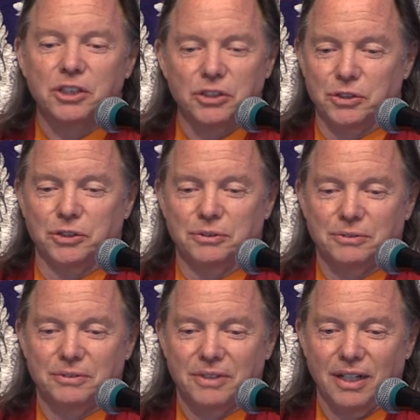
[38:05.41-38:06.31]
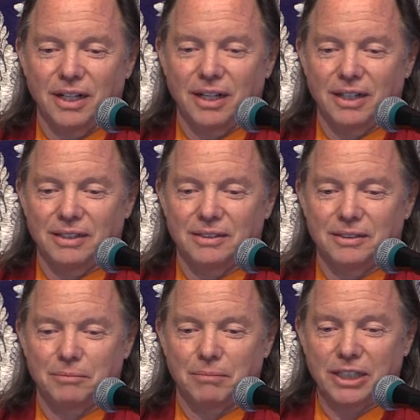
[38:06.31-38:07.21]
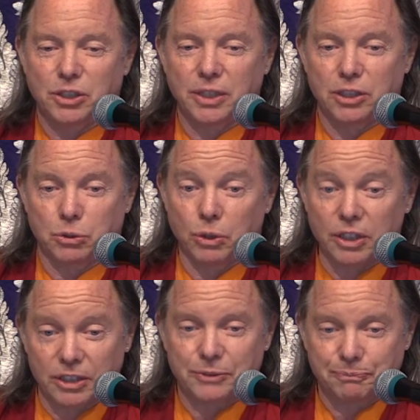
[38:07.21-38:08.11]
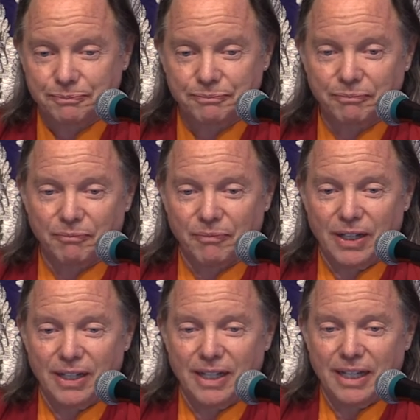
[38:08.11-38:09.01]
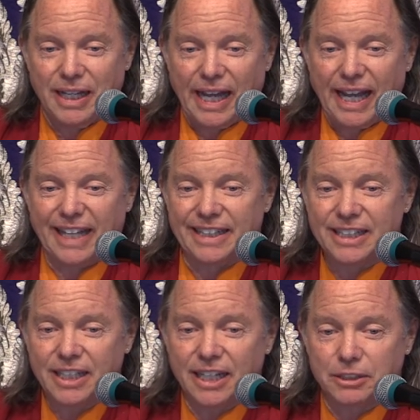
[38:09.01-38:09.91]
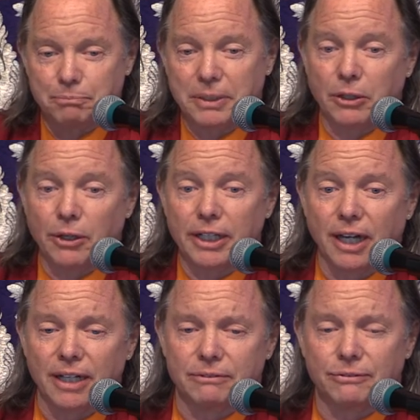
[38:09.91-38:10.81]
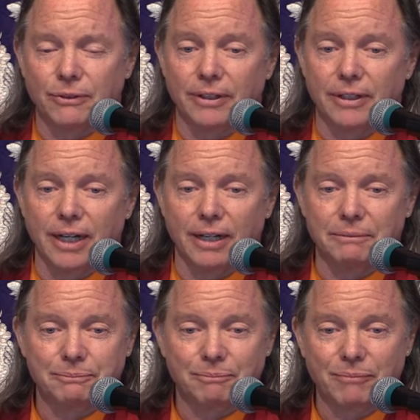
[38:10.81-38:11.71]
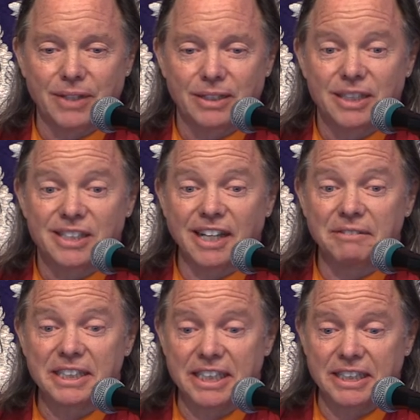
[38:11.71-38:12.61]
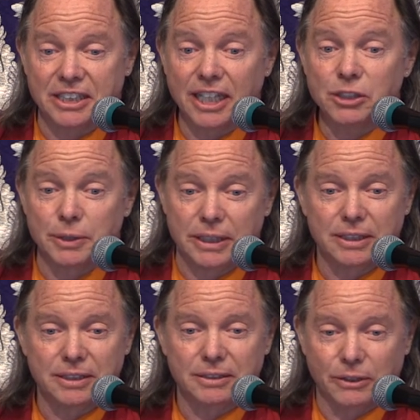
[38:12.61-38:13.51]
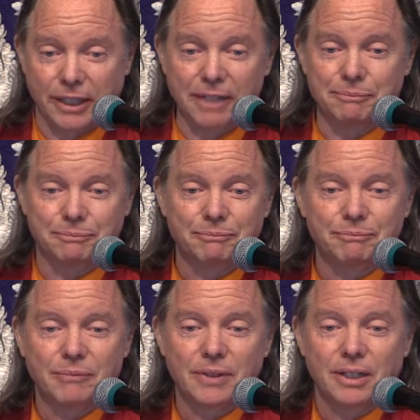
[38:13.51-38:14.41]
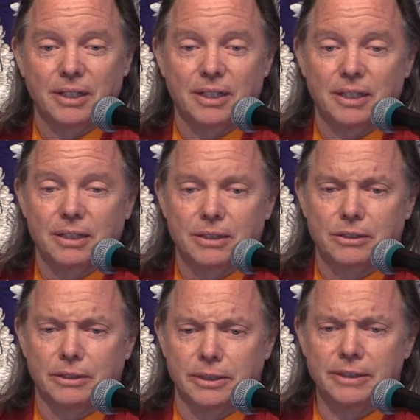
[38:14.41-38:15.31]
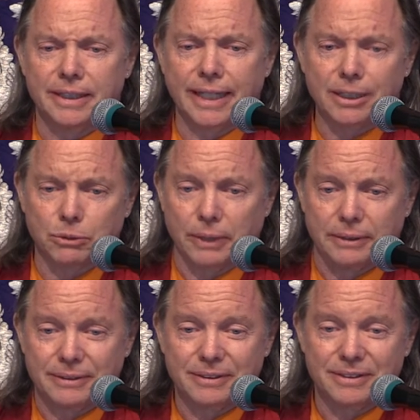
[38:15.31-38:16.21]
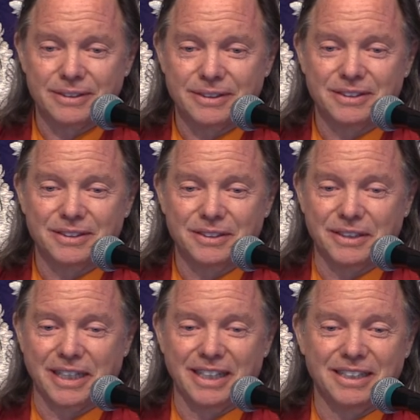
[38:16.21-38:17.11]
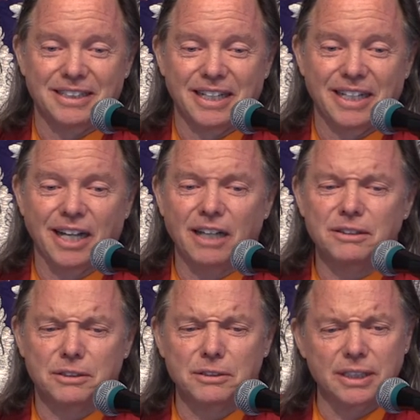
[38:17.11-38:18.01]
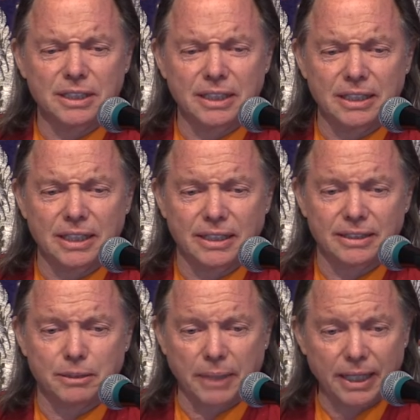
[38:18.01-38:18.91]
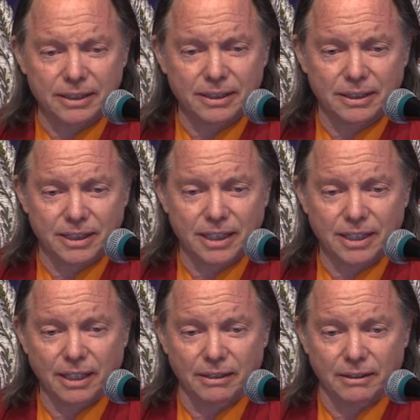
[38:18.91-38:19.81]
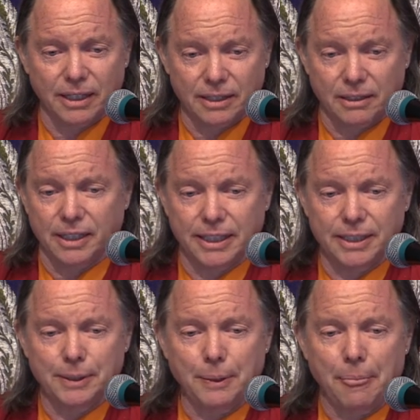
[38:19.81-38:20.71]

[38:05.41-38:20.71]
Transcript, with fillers: to you uh, Maitreya's words. And this has been going on for uh, 17 centuries, okay? So you're the next one, okay? And I'll do it in uh, Tibetan because that's how I got it